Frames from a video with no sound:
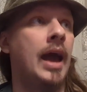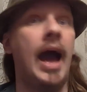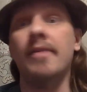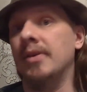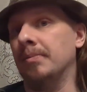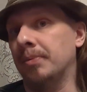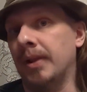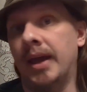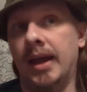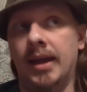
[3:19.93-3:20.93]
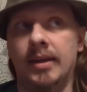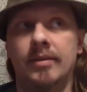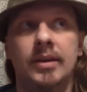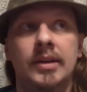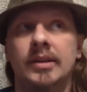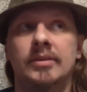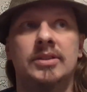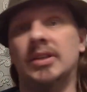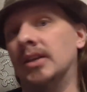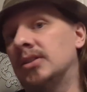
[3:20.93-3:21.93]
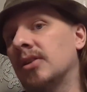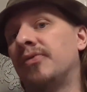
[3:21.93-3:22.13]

having played since the